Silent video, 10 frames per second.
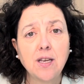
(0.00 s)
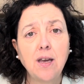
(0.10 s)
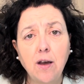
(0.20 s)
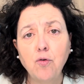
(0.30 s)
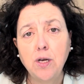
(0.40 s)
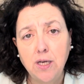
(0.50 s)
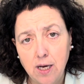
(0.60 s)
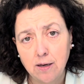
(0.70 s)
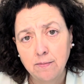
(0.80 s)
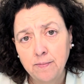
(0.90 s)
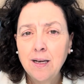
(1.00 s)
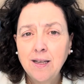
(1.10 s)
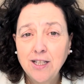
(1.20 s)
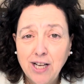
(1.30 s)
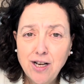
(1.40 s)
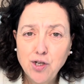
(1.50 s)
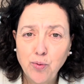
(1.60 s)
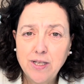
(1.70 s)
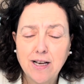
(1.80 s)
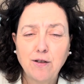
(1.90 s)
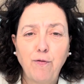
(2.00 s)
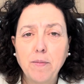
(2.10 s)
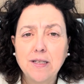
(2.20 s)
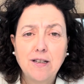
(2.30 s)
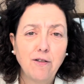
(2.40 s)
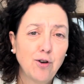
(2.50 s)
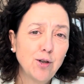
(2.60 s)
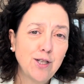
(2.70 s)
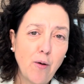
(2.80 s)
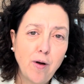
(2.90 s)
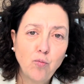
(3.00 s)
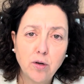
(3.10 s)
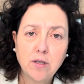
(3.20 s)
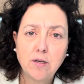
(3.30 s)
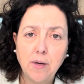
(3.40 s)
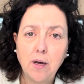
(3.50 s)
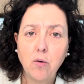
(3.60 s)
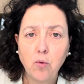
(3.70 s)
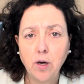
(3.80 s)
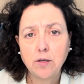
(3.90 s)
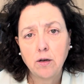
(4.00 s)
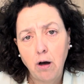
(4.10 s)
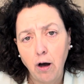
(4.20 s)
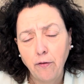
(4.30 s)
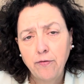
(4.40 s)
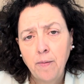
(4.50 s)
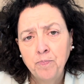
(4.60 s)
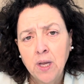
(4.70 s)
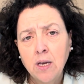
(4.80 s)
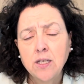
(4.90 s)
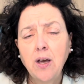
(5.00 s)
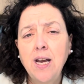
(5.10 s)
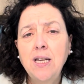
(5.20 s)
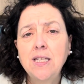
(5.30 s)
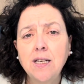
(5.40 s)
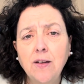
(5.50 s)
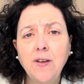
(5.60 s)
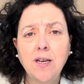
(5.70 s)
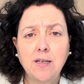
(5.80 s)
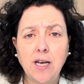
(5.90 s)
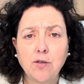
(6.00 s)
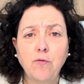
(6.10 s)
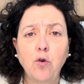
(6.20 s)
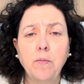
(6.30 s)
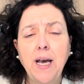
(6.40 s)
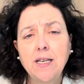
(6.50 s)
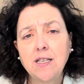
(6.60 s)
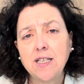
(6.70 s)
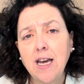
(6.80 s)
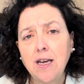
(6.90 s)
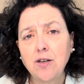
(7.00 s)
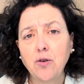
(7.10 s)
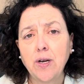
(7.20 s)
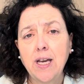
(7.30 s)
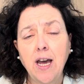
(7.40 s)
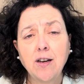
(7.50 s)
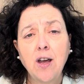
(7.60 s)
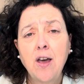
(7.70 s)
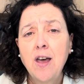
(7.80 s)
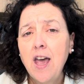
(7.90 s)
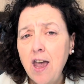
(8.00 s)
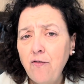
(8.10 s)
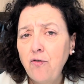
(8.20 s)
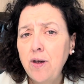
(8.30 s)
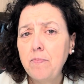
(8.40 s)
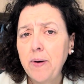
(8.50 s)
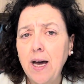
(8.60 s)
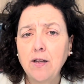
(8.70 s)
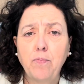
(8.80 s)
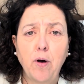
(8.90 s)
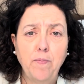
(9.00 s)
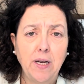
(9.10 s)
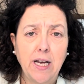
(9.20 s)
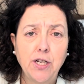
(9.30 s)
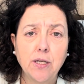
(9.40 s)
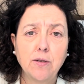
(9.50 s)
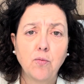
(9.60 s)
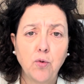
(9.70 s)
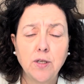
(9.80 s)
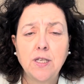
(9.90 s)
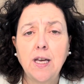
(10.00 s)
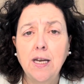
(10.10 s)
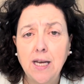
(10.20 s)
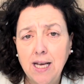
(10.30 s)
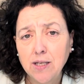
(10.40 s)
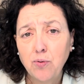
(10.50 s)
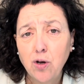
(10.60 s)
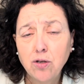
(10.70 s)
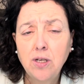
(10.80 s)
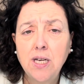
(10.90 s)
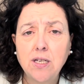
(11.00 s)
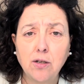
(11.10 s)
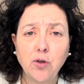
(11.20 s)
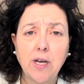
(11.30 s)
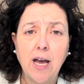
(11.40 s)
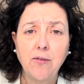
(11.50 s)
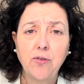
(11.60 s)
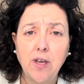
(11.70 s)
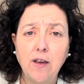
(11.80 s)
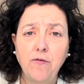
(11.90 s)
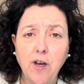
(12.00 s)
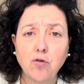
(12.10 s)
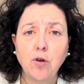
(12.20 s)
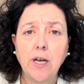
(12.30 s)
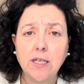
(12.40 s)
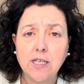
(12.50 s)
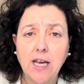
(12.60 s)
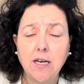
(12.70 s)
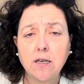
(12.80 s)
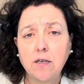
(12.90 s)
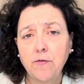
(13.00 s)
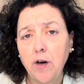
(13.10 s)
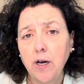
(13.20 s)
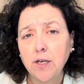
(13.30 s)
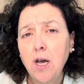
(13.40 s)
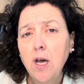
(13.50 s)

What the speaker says: every year. The challenge with tax reform is that, of course, no one wants to be worse off. So any significant tax reform has to take into account every part of the population's wants and needs. We also need to look at the federal and state divide.